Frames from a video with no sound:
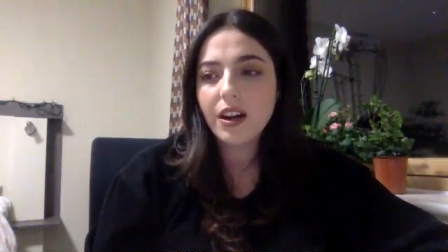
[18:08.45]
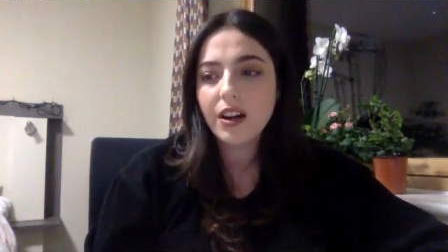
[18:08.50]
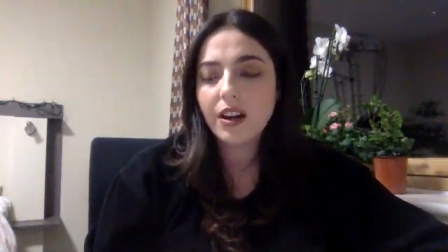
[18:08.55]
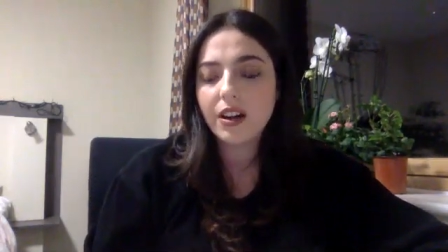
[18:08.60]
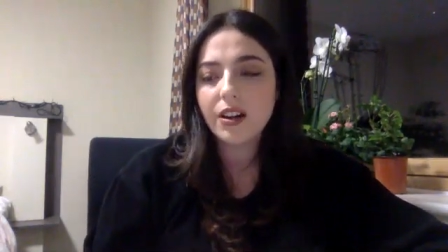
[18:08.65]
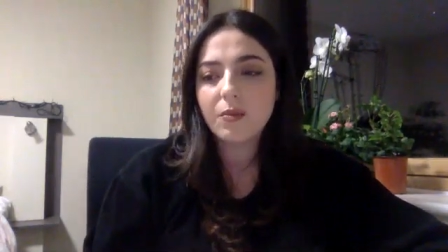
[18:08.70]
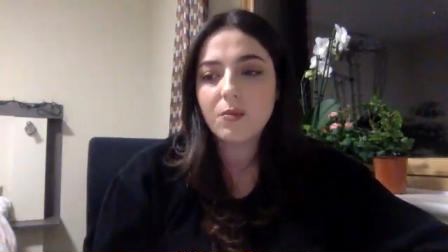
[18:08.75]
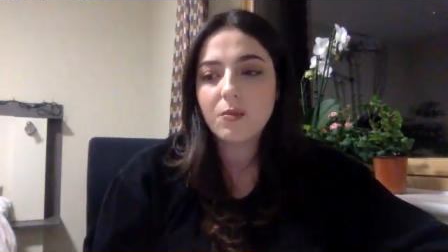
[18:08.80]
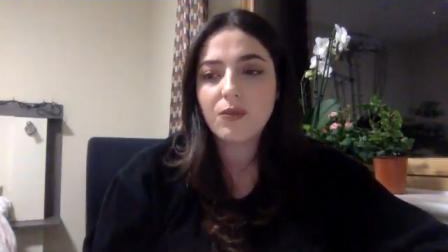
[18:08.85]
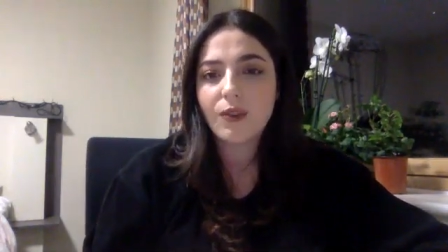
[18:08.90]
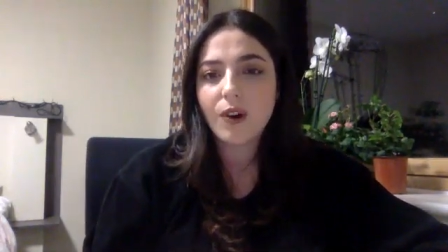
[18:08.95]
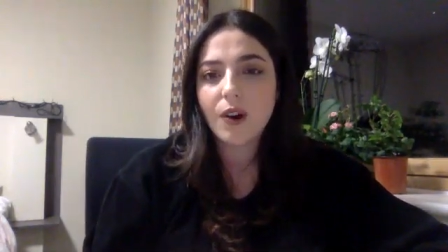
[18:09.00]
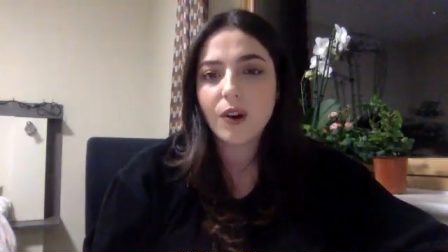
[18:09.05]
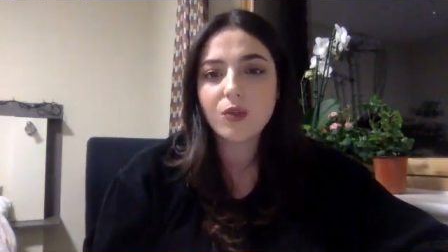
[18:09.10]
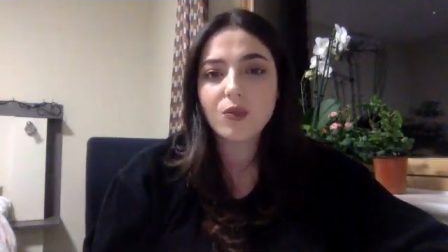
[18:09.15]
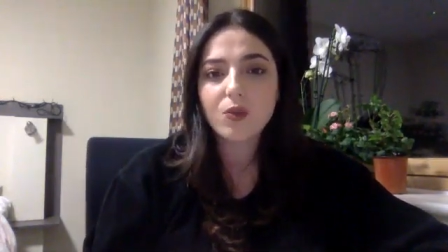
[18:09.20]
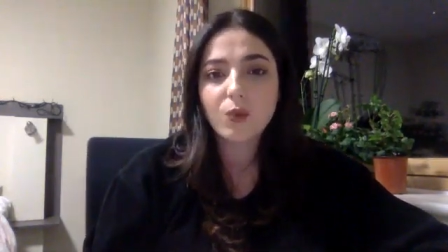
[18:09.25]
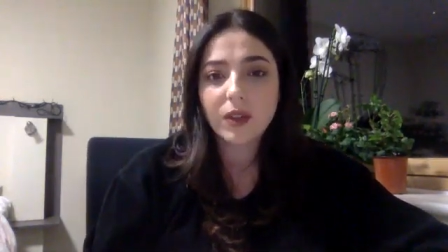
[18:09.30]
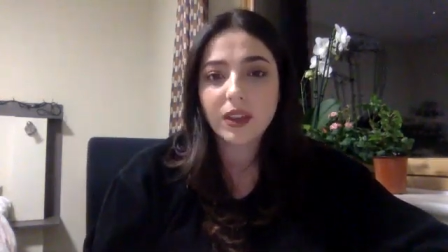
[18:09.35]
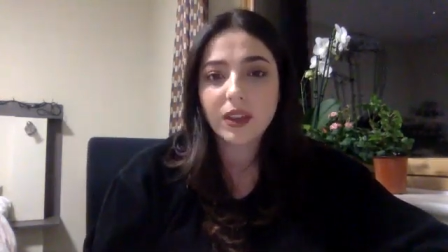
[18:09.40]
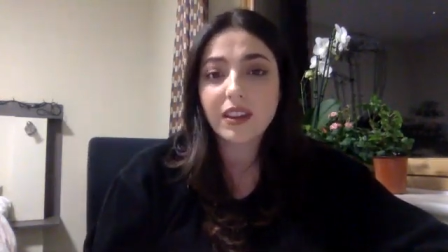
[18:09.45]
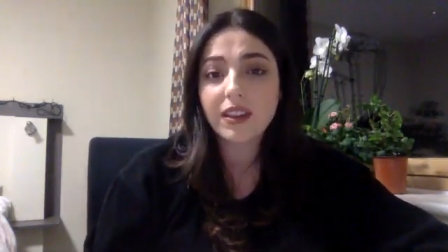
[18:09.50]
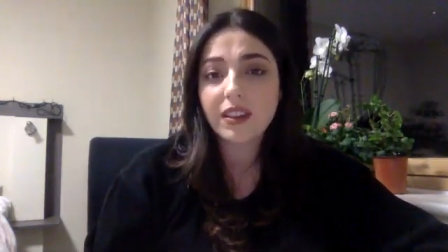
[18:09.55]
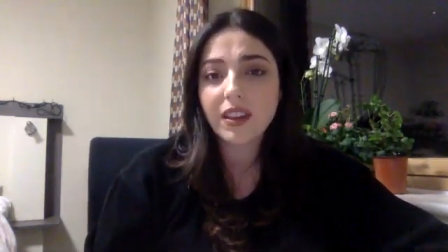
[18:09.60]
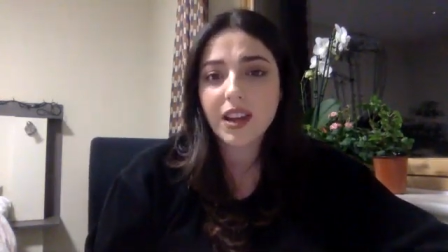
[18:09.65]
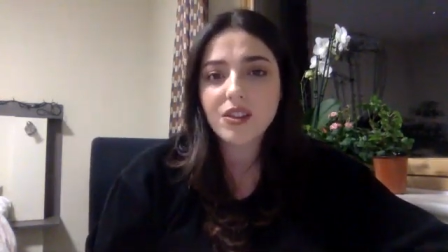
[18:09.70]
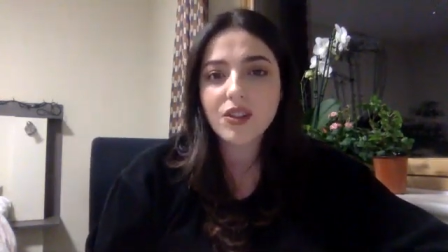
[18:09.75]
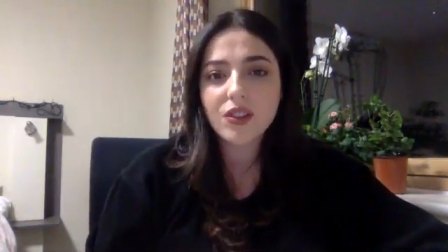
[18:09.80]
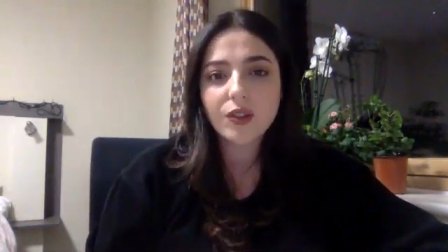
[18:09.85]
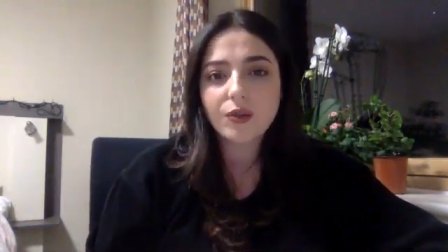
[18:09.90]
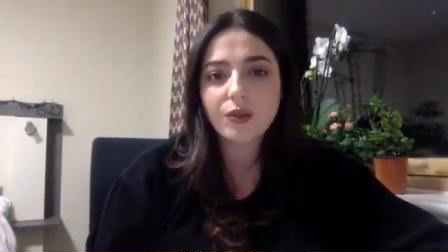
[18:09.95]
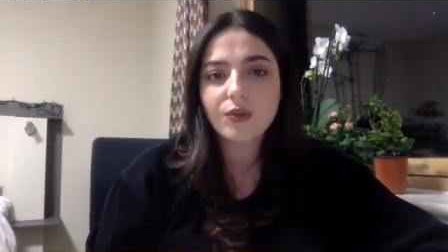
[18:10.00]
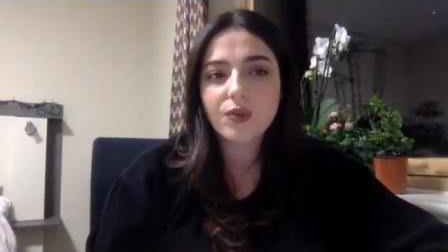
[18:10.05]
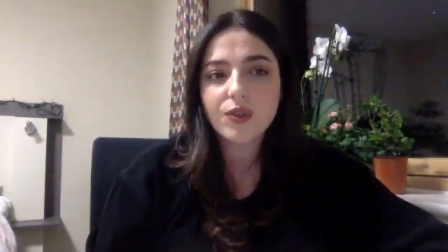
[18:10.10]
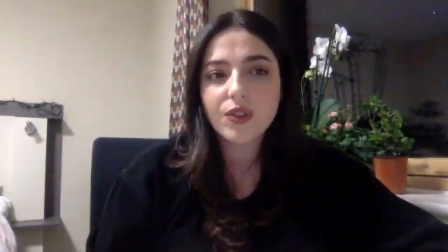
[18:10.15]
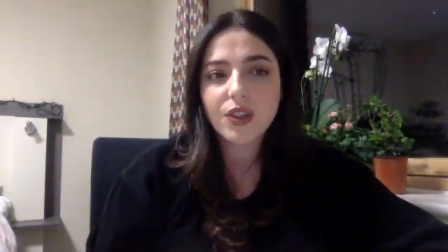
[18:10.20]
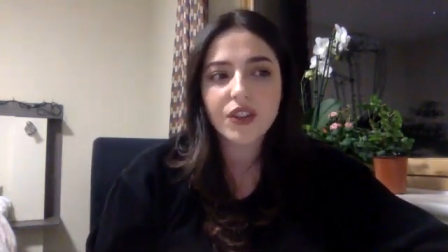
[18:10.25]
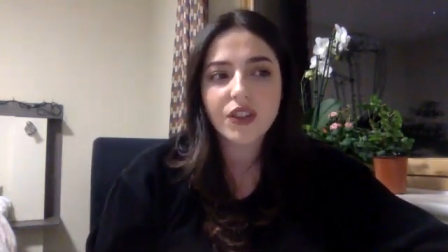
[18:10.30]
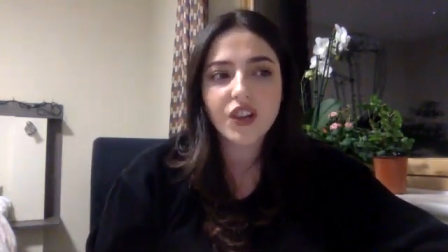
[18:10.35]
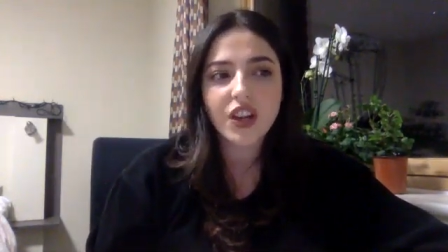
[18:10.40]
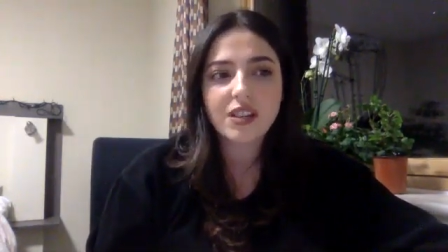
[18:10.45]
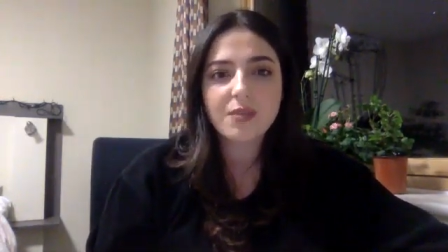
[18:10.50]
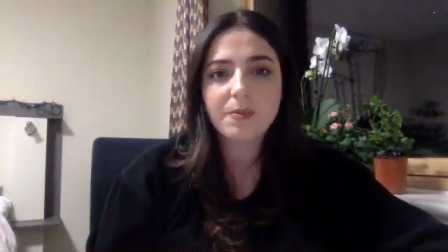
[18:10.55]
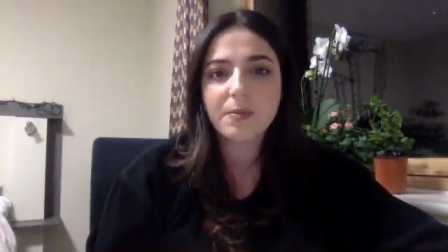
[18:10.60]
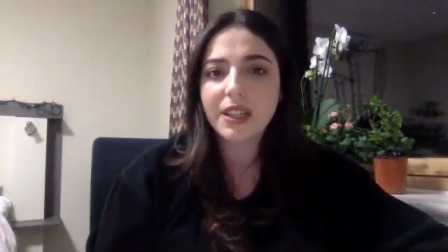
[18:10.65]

um, roles within their school, such as